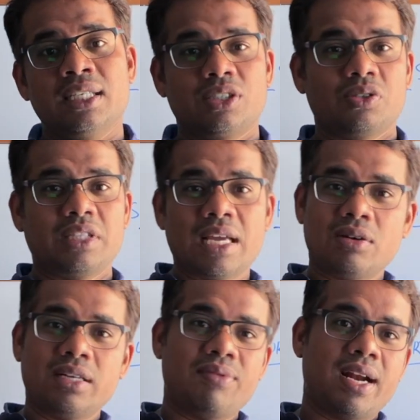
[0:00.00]
so they
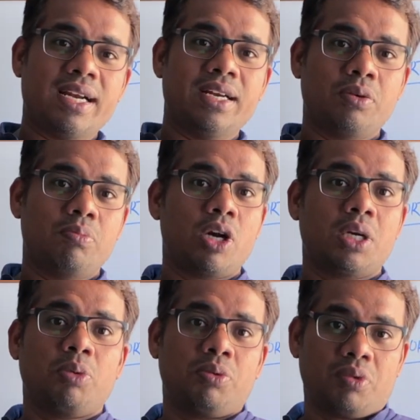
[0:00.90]
will divide into
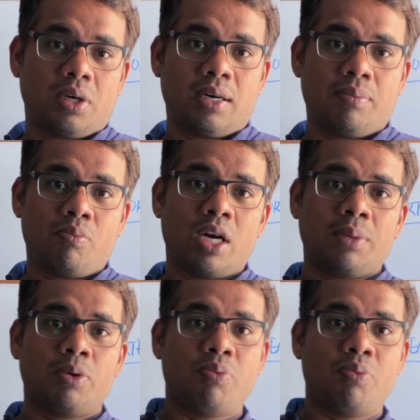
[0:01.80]
multiple